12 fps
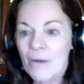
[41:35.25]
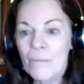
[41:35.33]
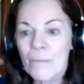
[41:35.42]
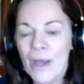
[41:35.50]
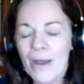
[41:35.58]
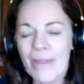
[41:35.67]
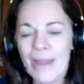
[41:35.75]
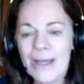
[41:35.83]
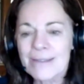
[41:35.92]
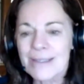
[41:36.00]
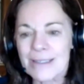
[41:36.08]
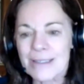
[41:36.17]
Oh my God,
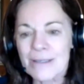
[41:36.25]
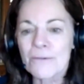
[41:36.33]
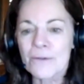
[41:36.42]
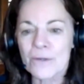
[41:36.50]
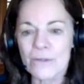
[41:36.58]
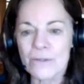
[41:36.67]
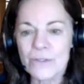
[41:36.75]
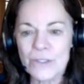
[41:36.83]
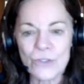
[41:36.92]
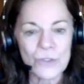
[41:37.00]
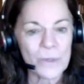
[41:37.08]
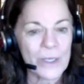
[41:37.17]
that's a difficult
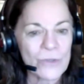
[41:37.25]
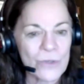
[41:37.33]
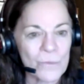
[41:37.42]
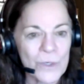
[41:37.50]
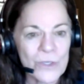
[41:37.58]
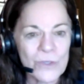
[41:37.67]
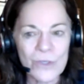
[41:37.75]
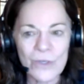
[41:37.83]
situation.